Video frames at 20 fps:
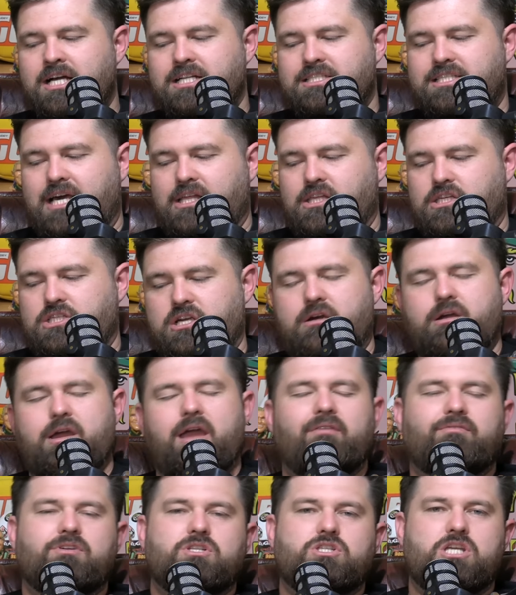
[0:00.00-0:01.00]
Dally
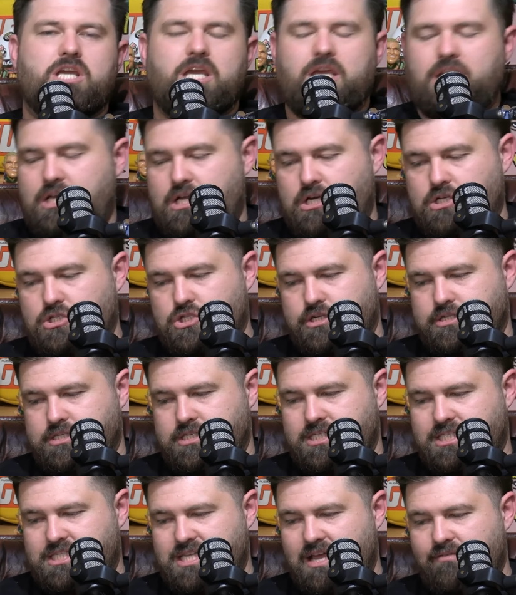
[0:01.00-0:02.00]
Cherry Evans in
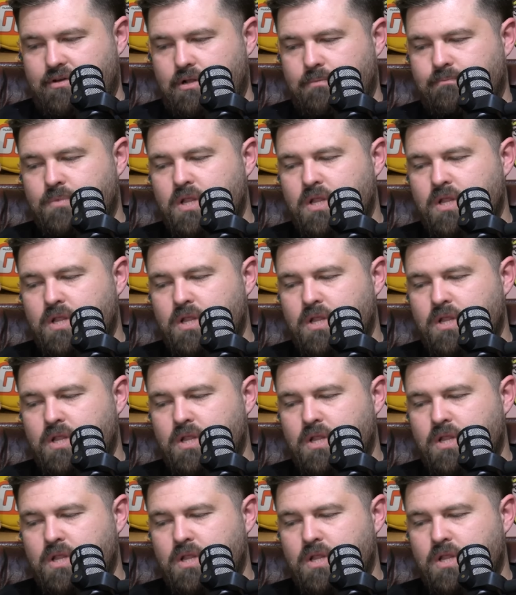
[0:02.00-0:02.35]
jersey 7.